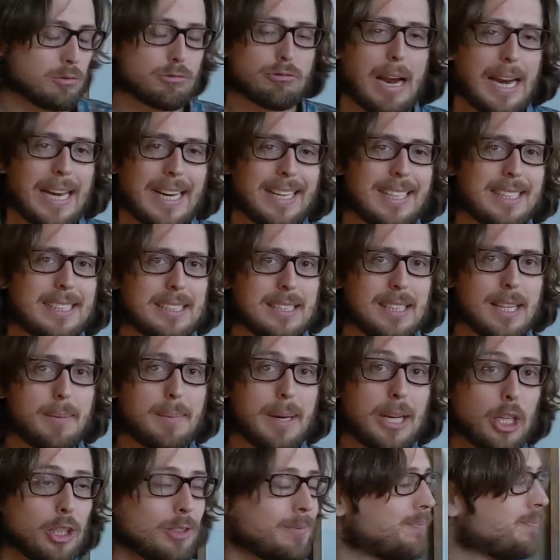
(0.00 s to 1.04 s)
right in the
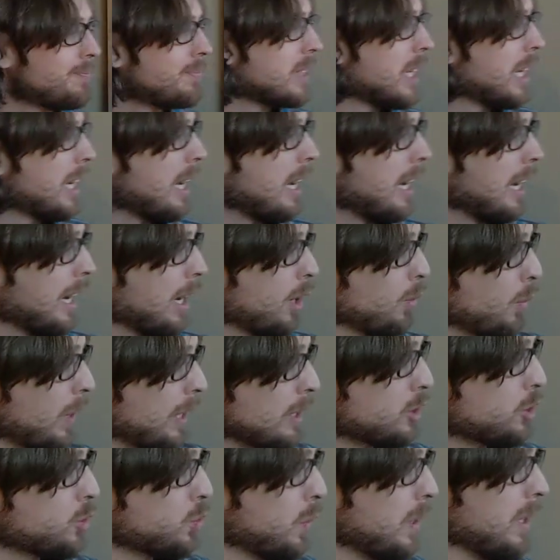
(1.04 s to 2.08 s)
middle,
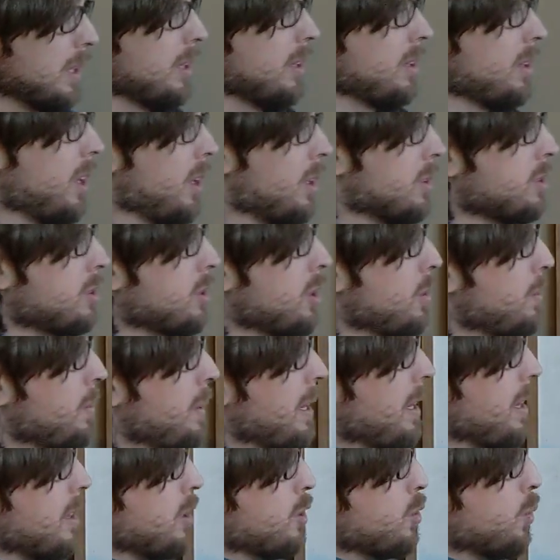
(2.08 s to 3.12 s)
which will also
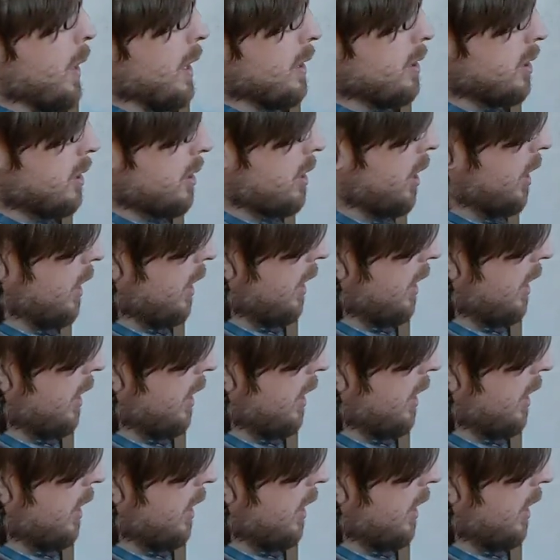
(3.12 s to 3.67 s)
be the twist.